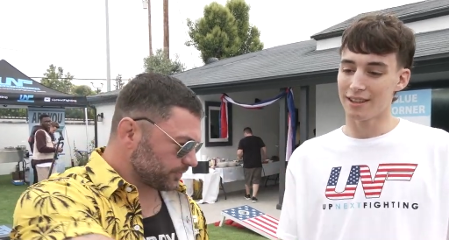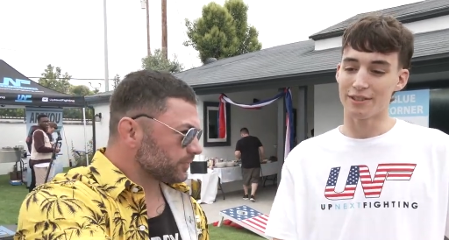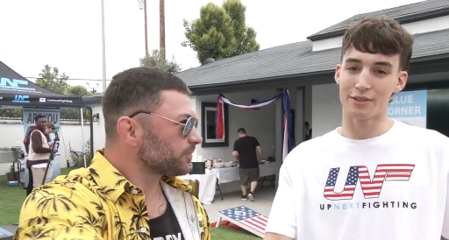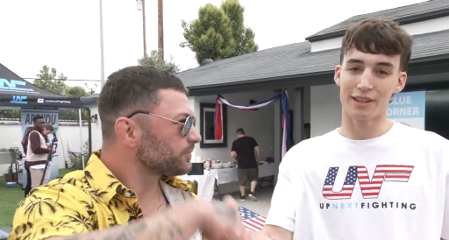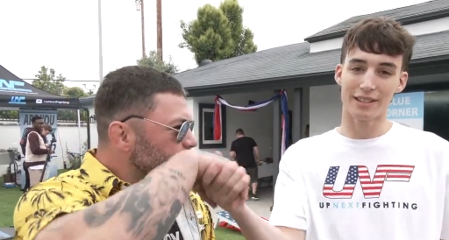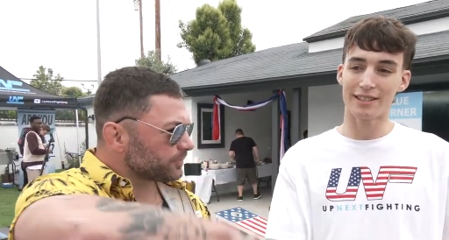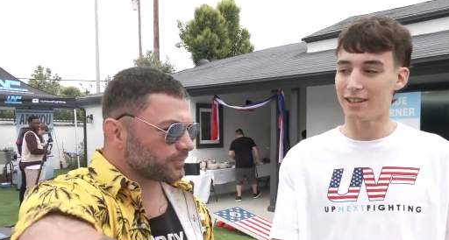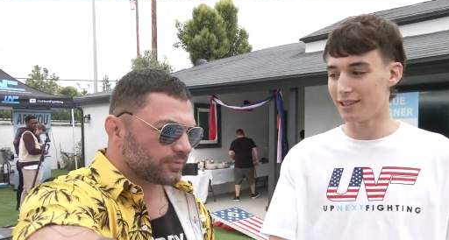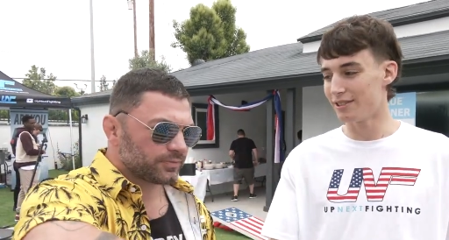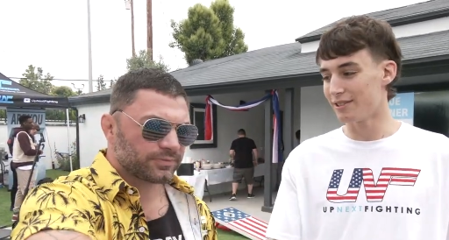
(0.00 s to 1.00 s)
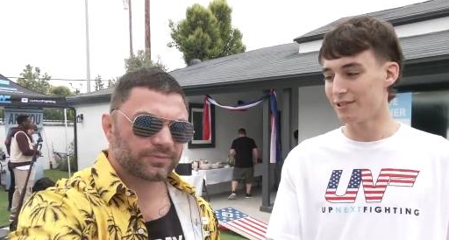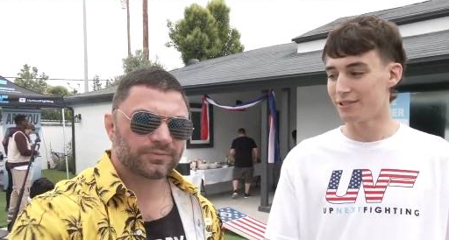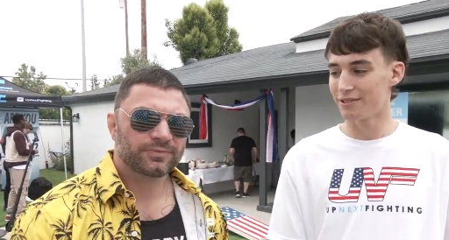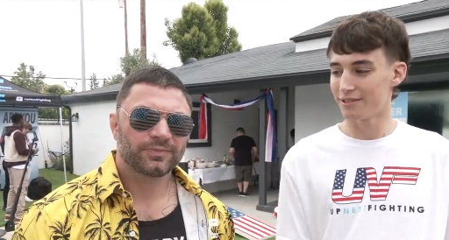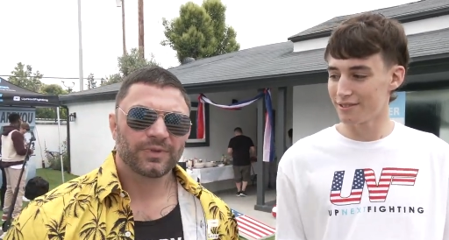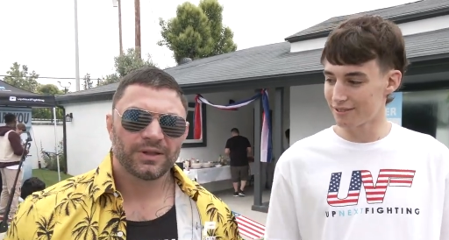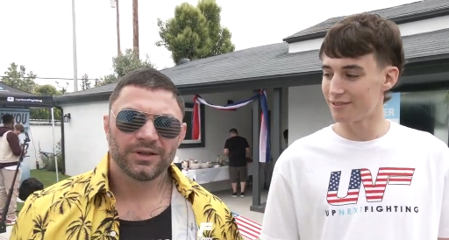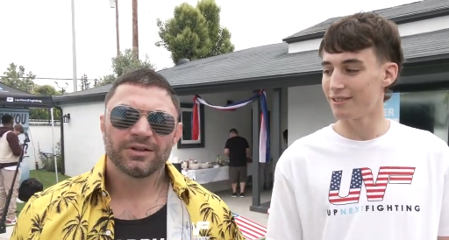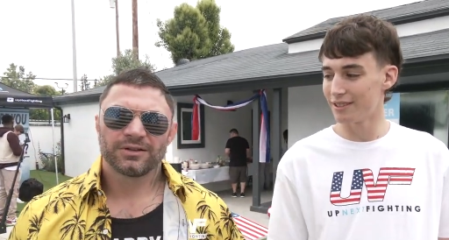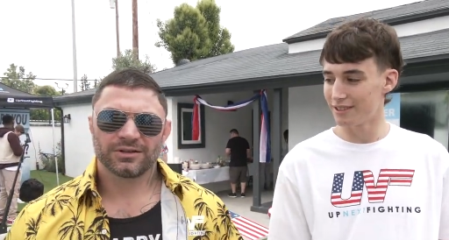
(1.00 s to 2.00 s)
Speaker 1: Israel Adesanya too.
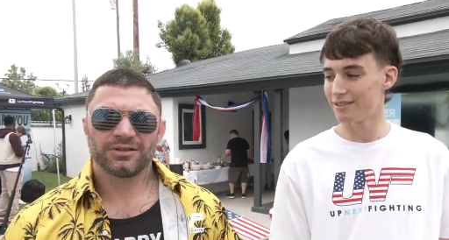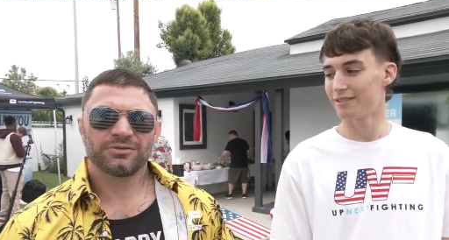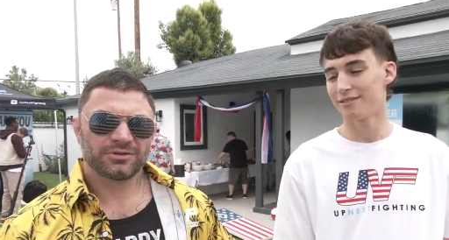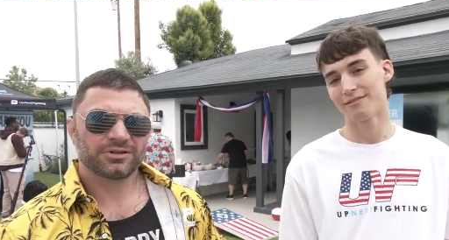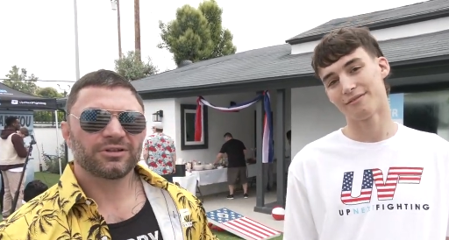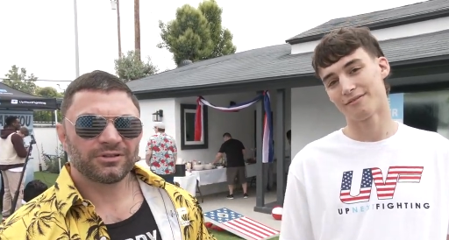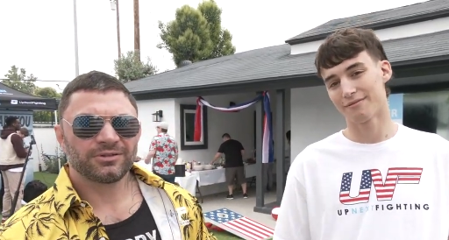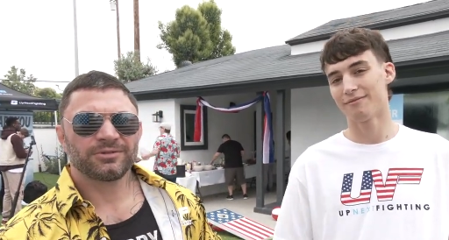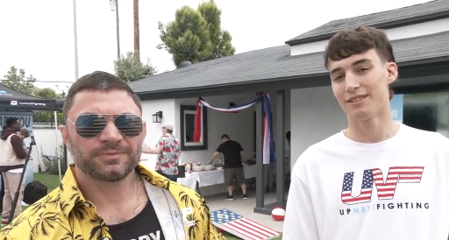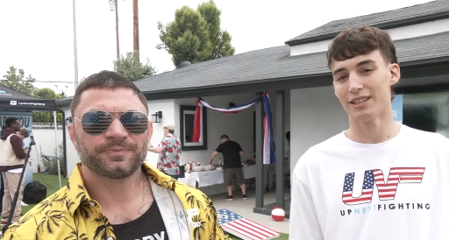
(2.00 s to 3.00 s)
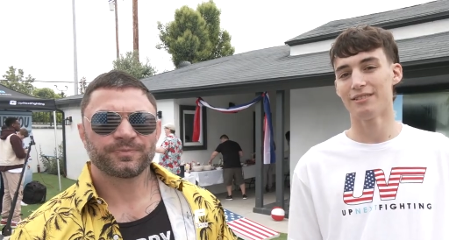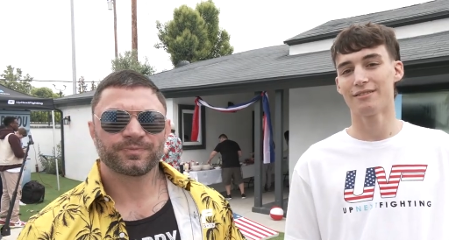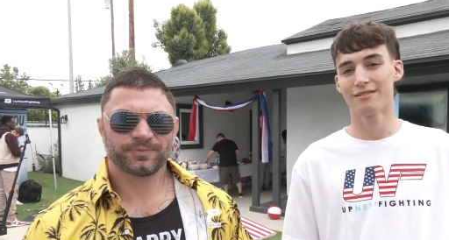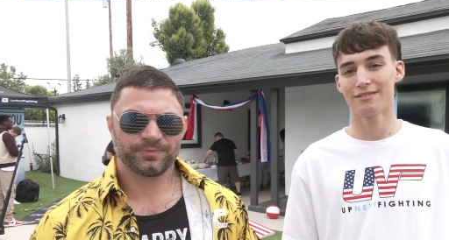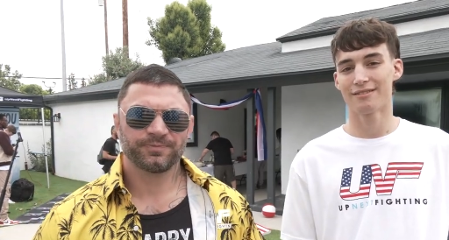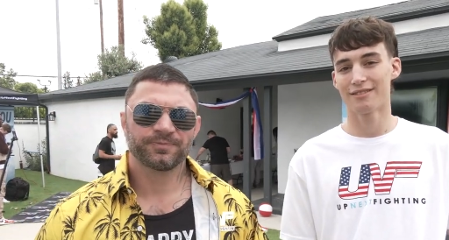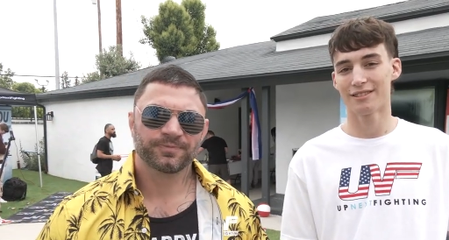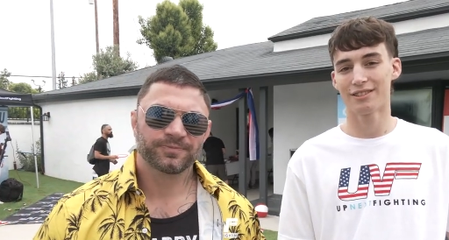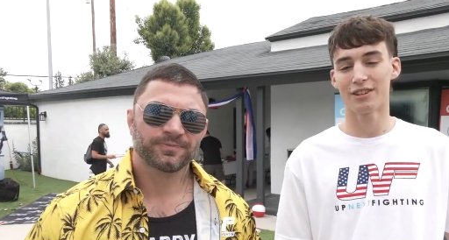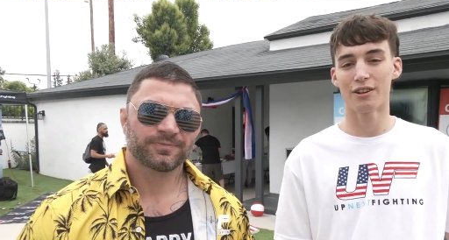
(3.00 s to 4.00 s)
Israel's good. Yeah. Mm -hmm.
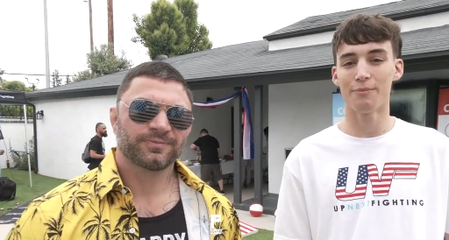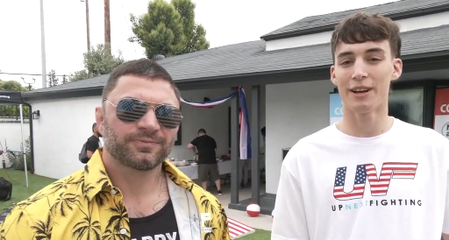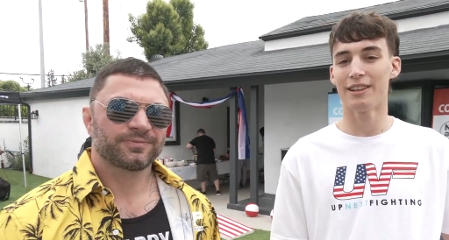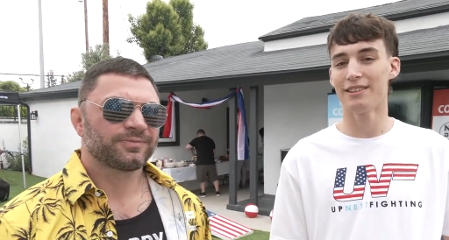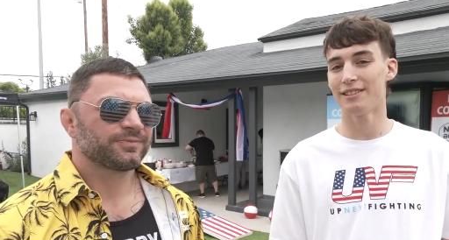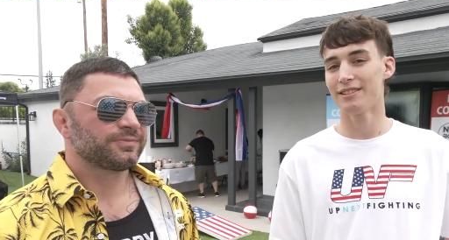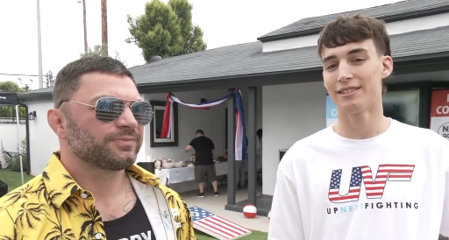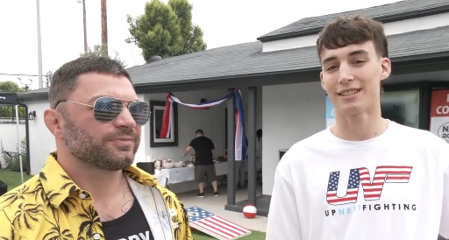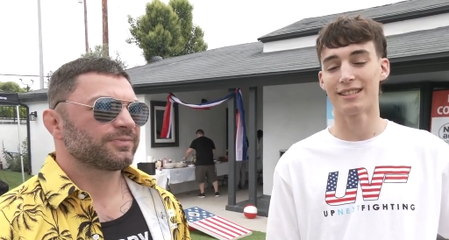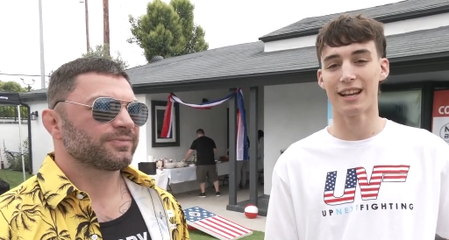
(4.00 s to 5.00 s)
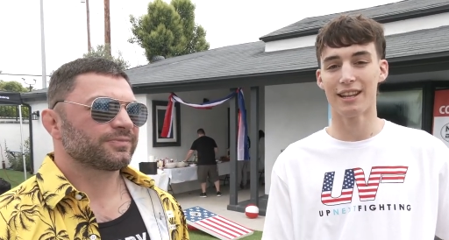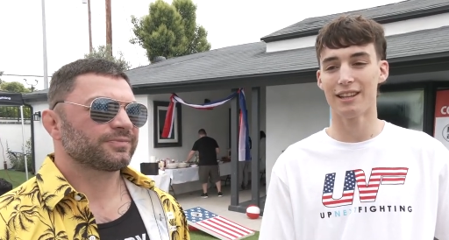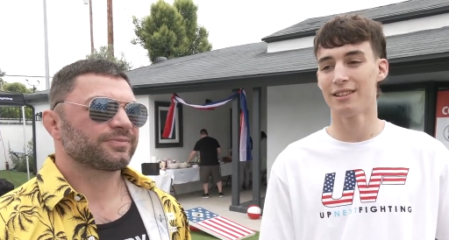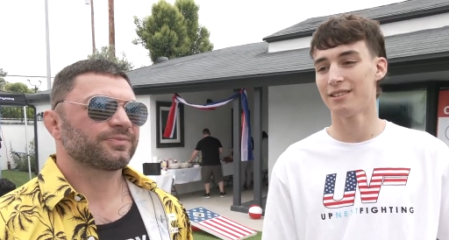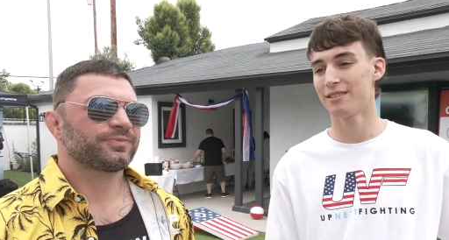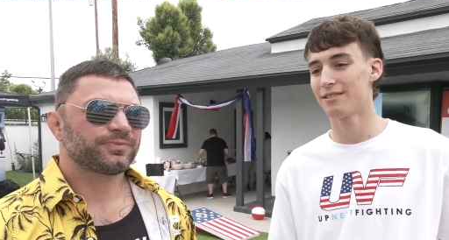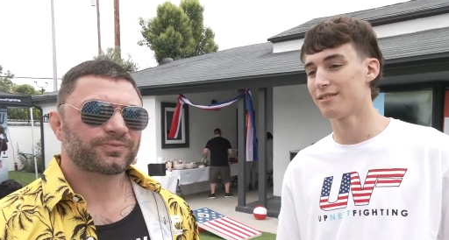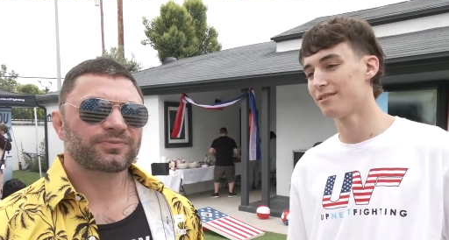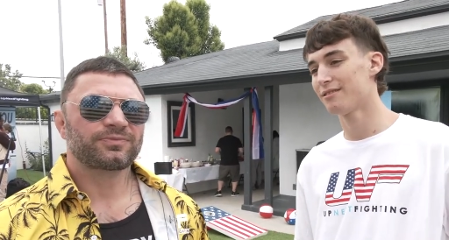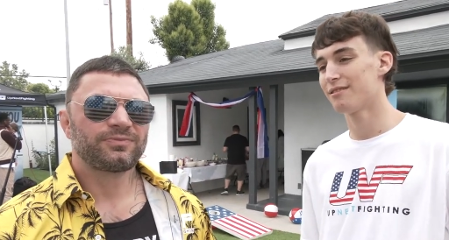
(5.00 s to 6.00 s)
Sean O'Malley It's exciting.
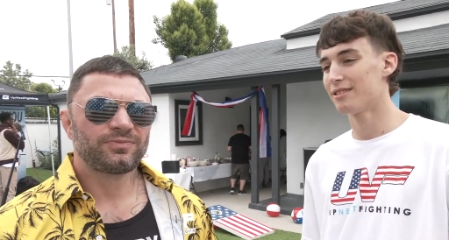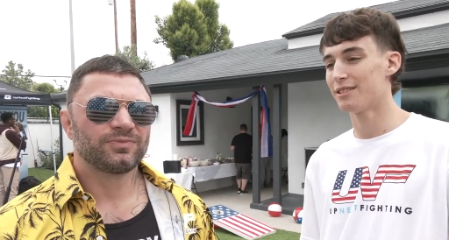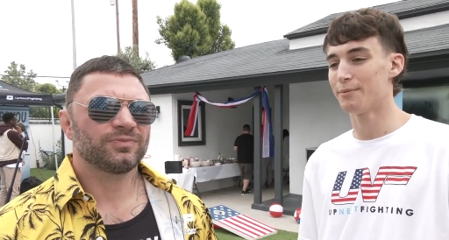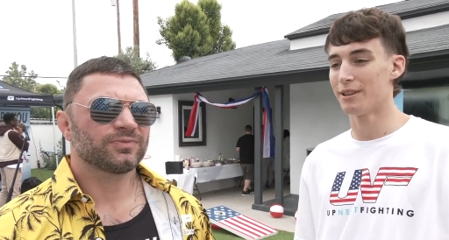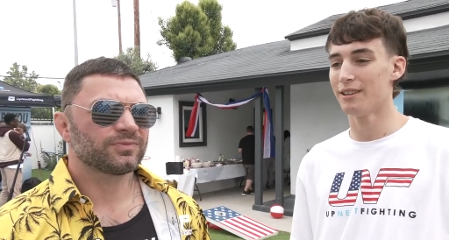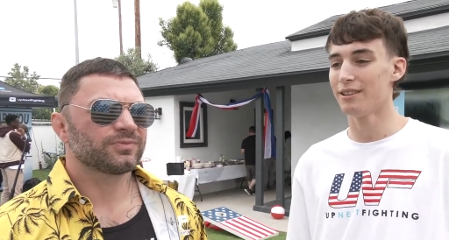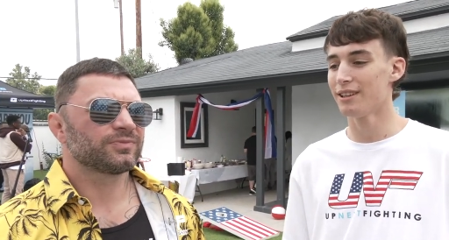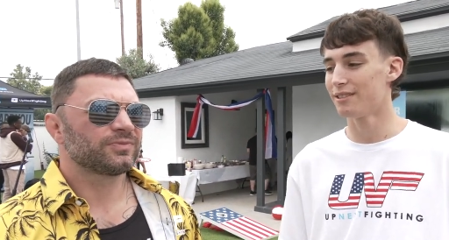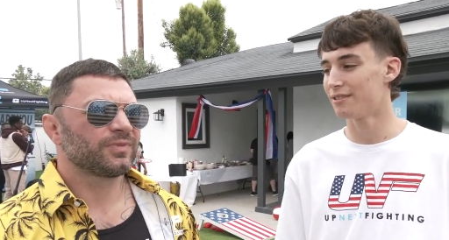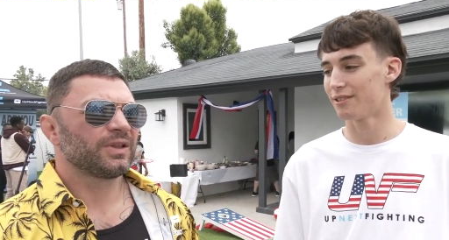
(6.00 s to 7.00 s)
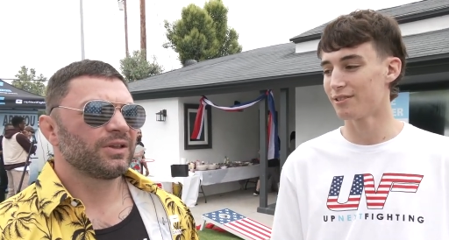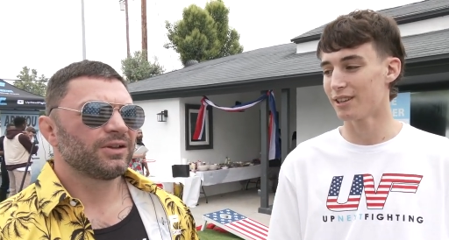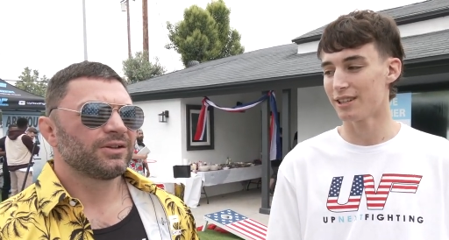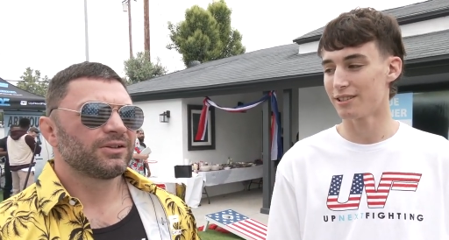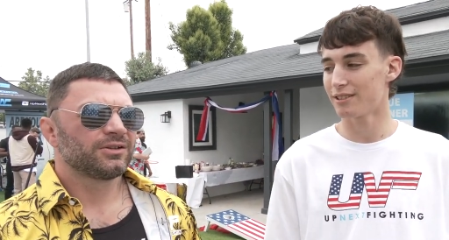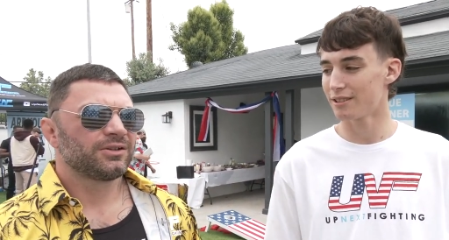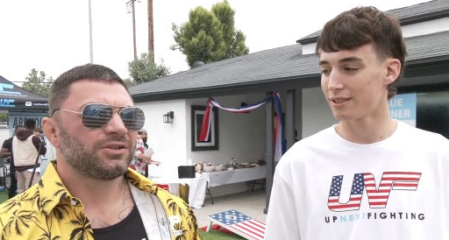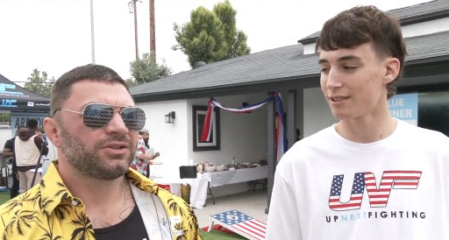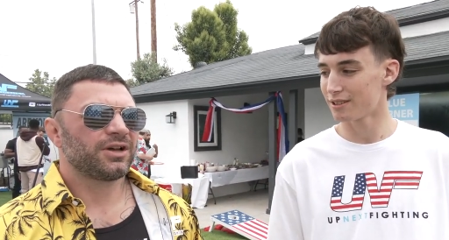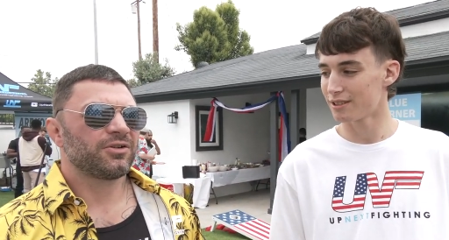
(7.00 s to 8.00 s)
That's about it. Yeah, those guys.
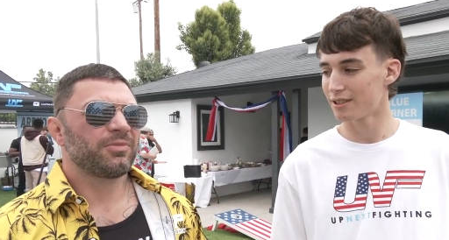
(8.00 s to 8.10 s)
Sean